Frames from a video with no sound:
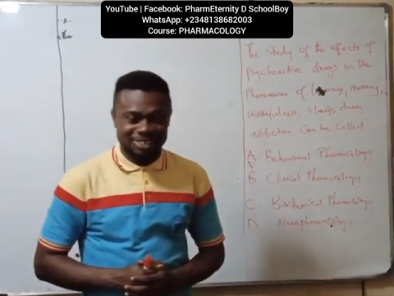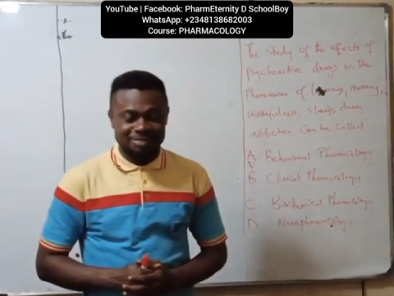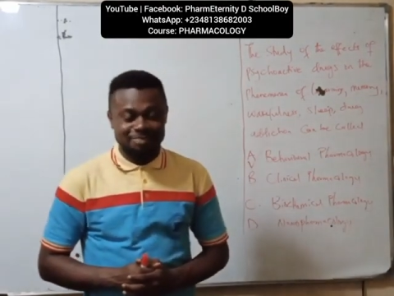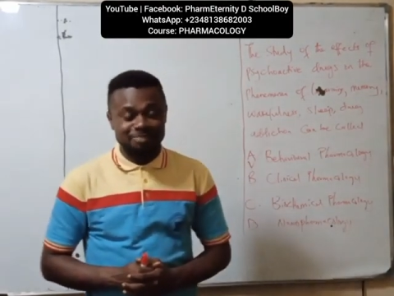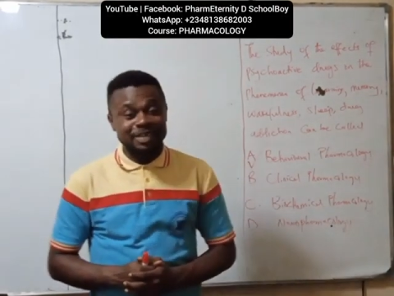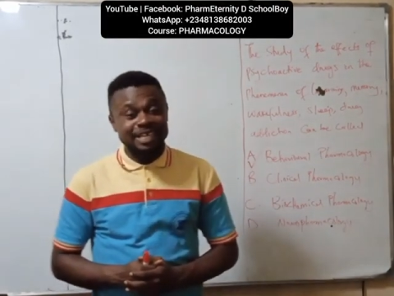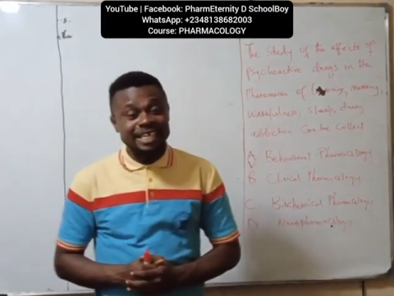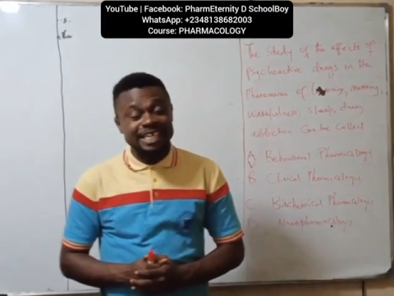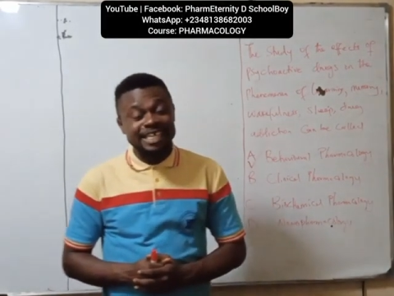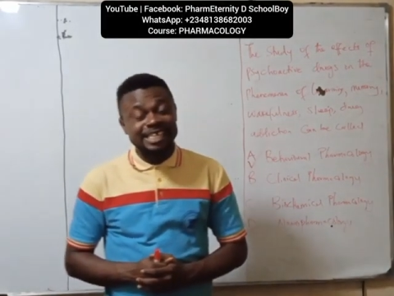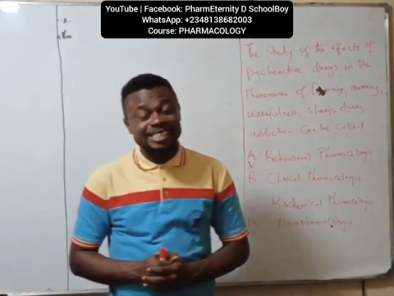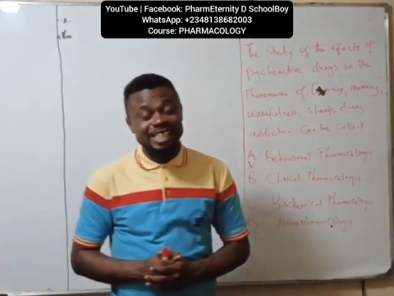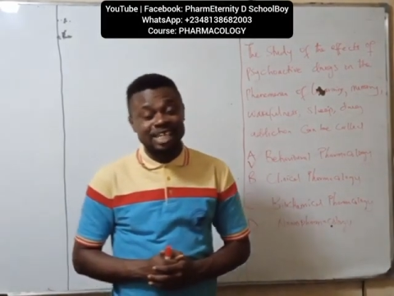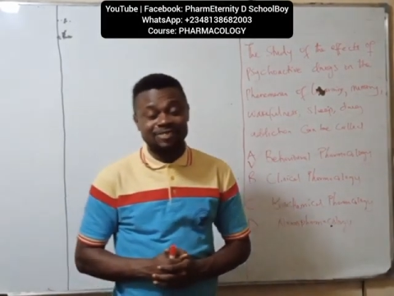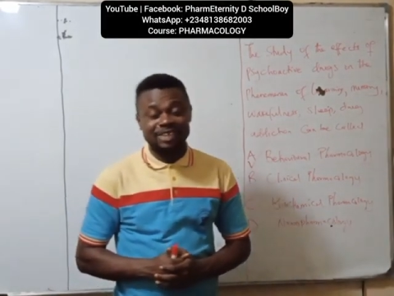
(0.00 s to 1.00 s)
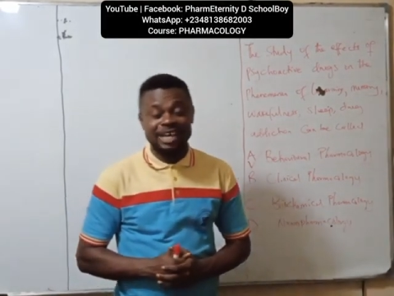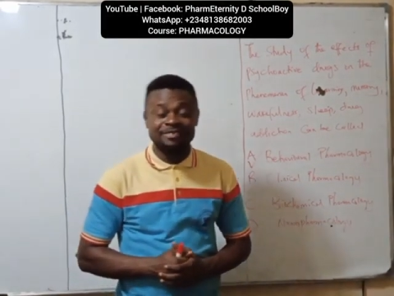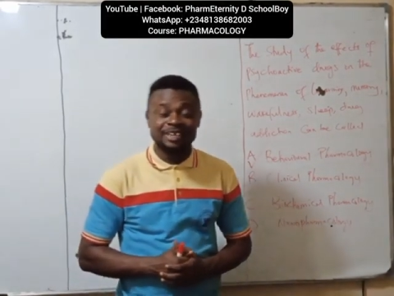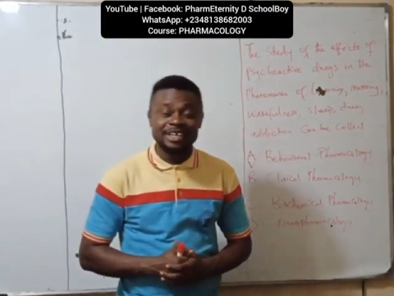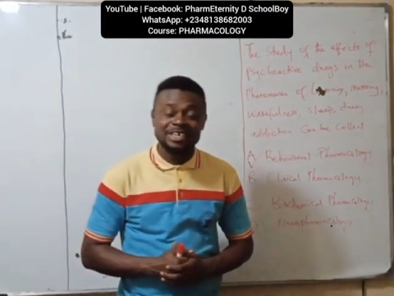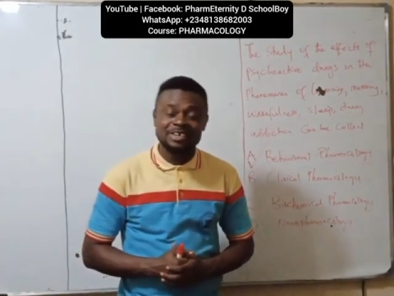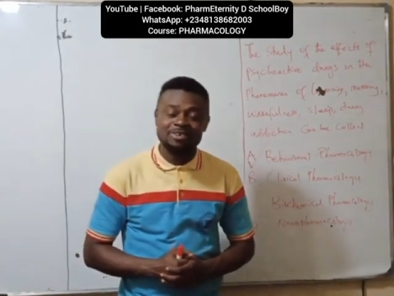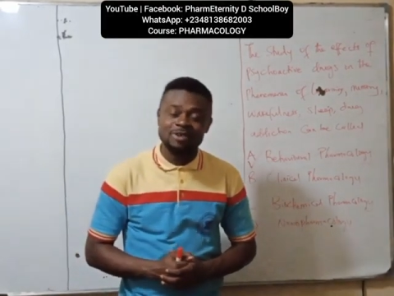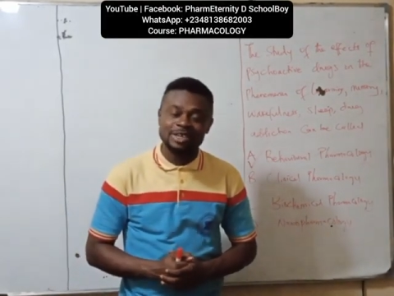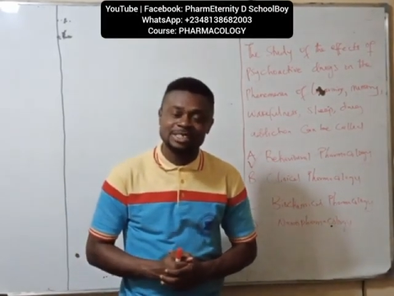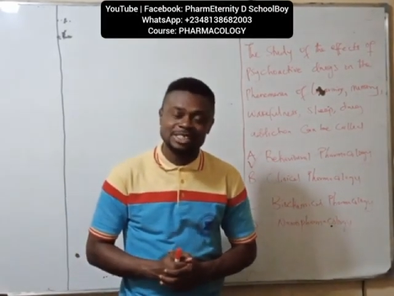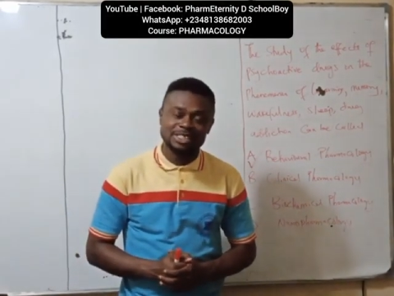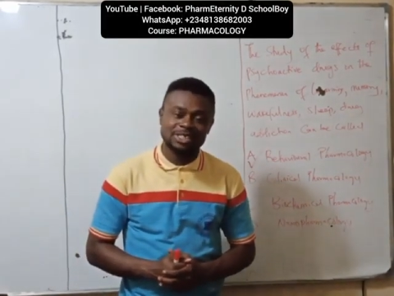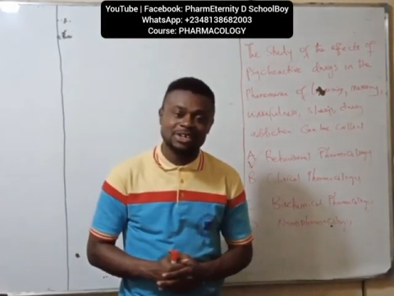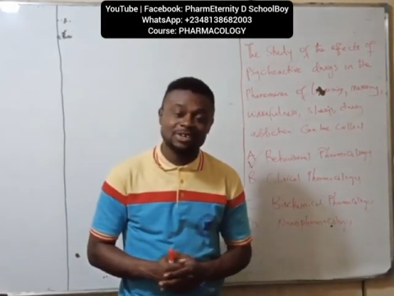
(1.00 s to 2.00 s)
Please, if you have any
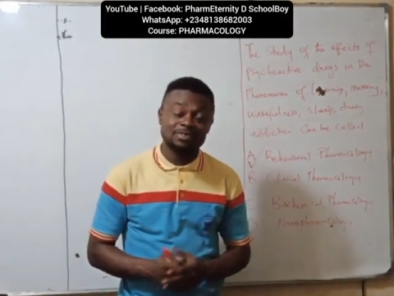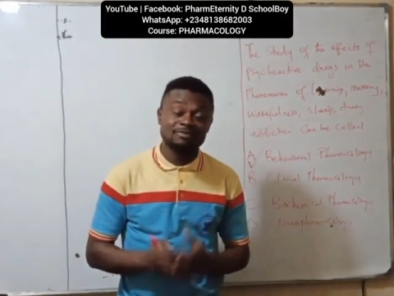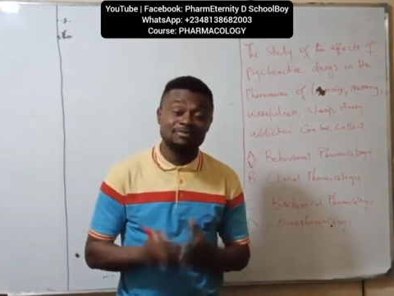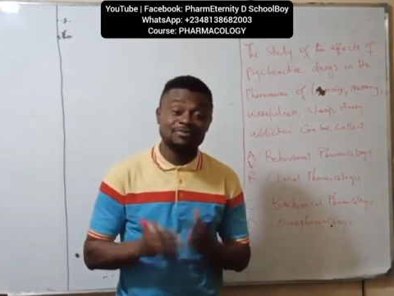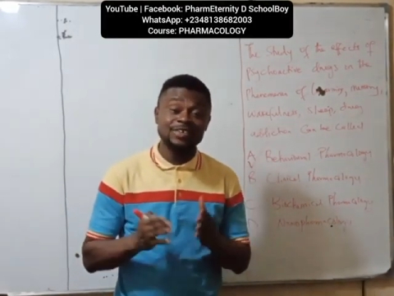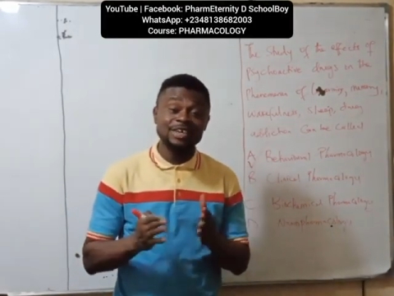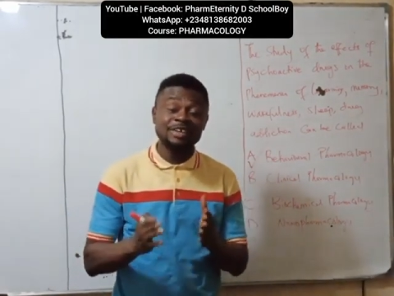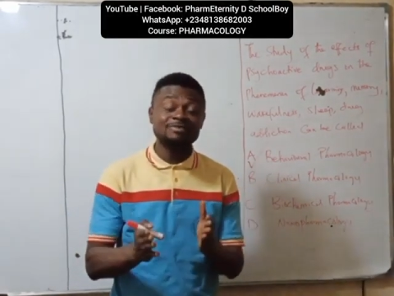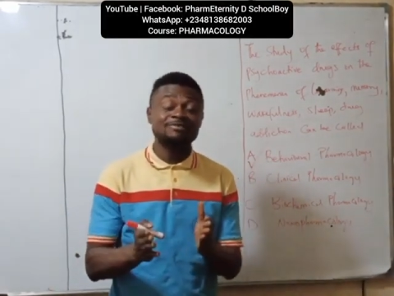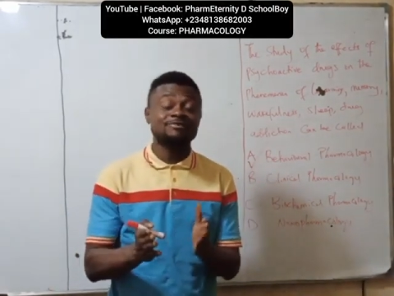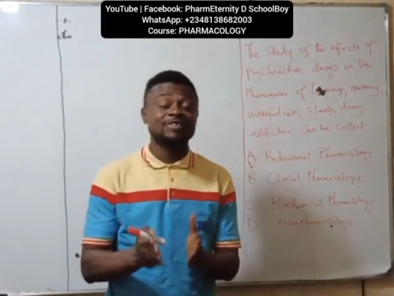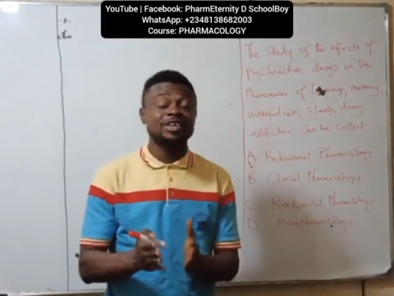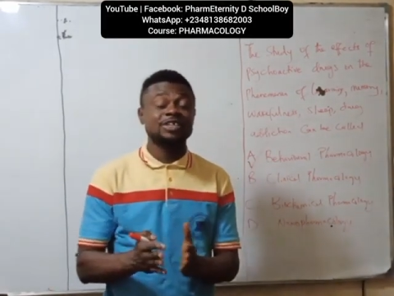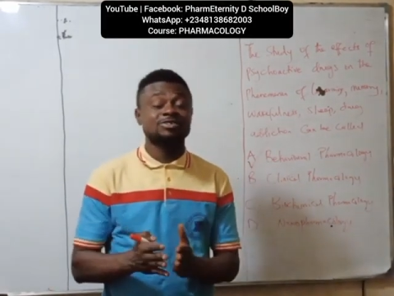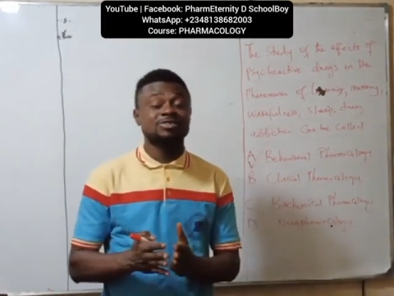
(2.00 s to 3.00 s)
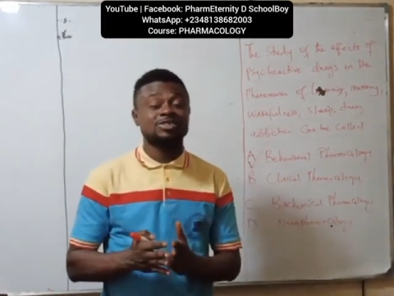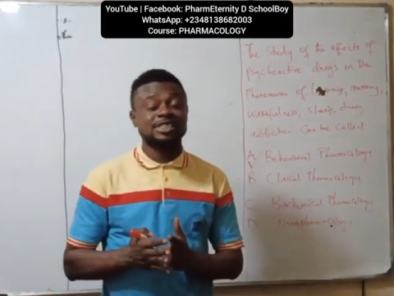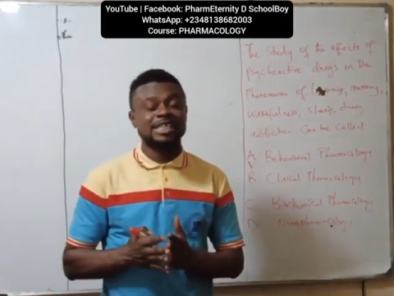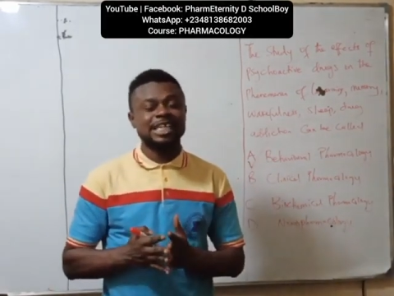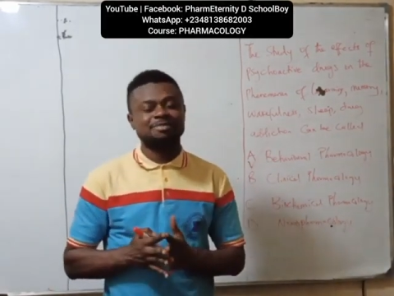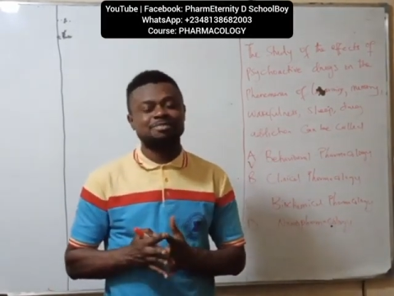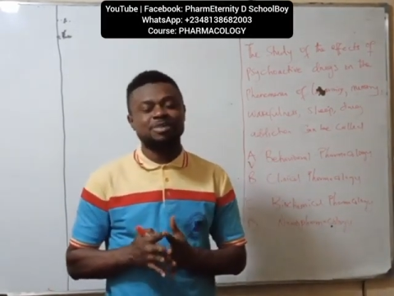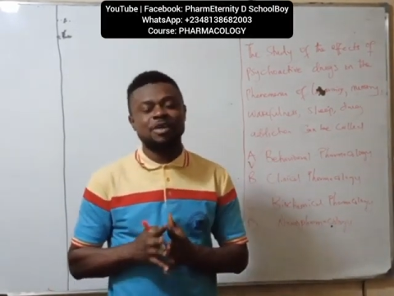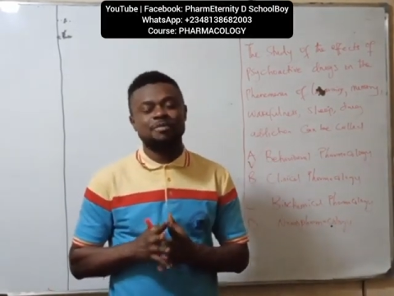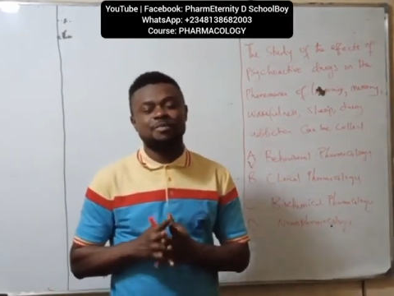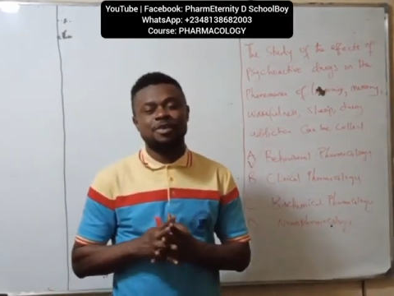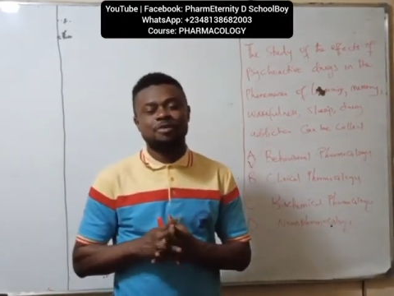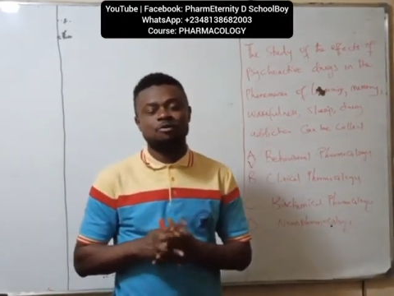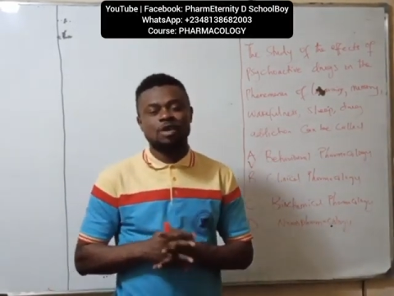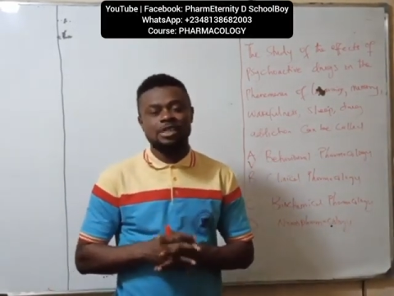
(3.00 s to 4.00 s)
question, feel free to chat me up
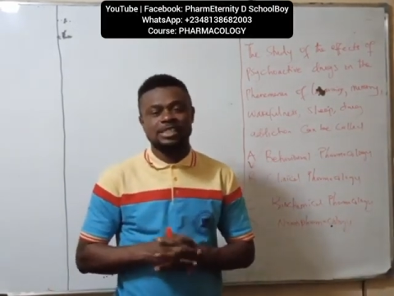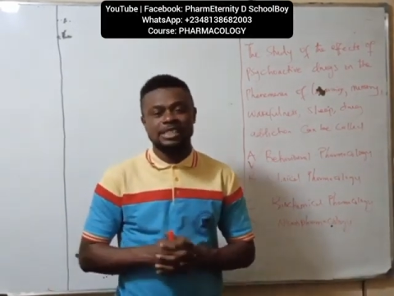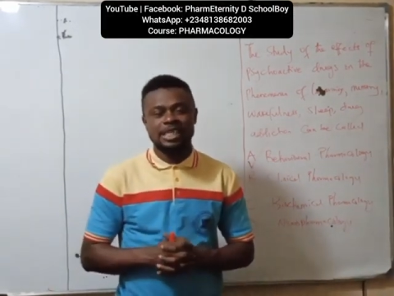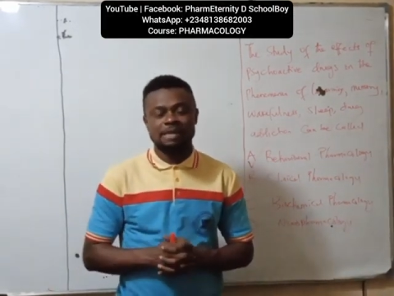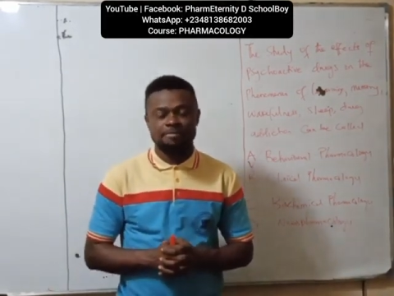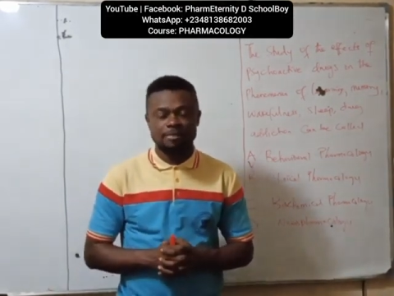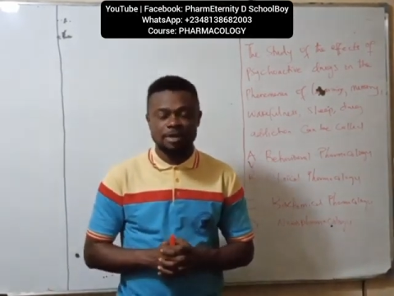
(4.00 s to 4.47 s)
on WhatsApp.